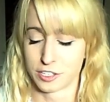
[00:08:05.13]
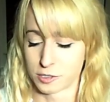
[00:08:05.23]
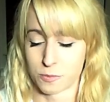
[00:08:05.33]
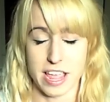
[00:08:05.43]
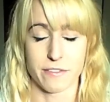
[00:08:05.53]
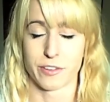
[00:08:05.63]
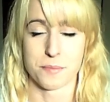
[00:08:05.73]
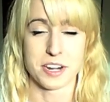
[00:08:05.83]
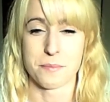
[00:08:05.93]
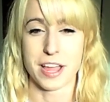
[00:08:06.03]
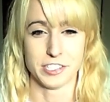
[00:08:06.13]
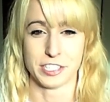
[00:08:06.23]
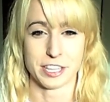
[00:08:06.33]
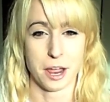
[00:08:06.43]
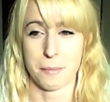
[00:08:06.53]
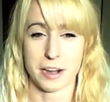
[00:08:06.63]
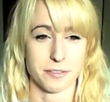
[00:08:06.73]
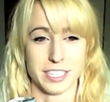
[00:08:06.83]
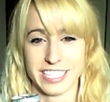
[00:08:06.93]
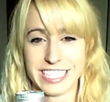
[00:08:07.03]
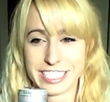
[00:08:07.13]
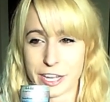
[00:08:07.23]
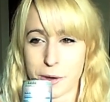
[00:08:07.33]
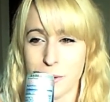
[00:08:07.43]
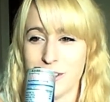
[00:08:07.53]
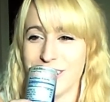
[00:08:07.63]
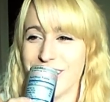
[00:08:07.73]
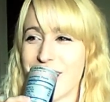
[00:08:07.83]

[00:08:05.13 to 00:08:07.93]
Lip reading: and just wait for me to mention them. I really do.